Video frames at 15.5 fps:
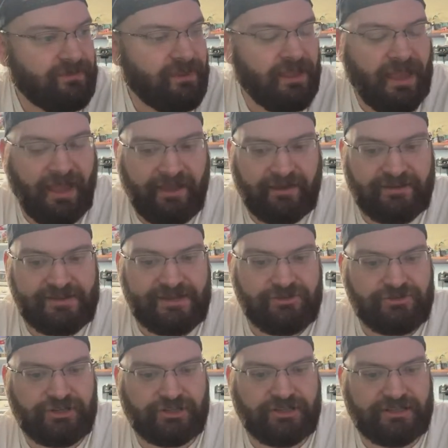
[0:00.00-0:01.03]
And
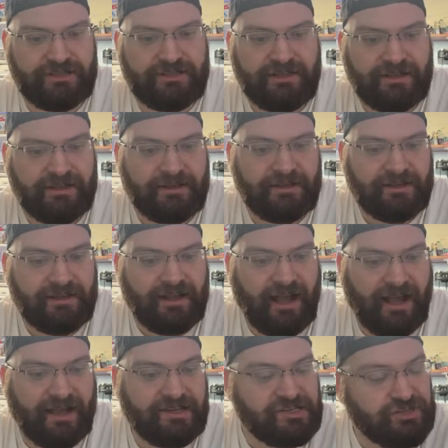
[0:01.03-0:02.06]
usually
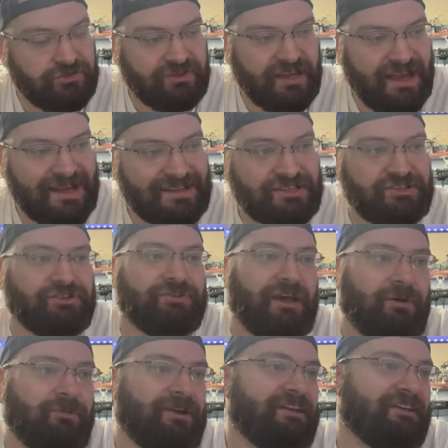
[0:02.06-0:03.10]
I do that so
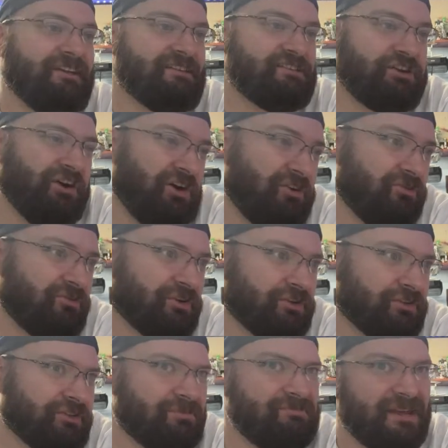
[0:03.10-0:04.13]
that way it gets over
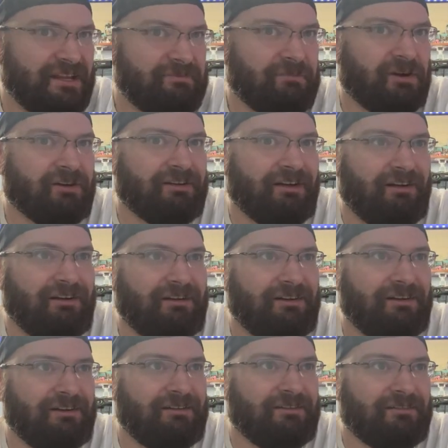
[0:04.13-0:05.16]
the minute mark
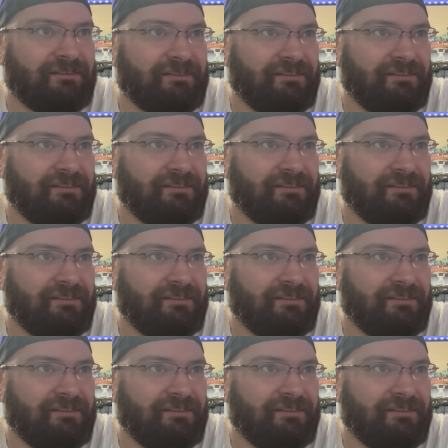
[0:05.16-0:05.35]
on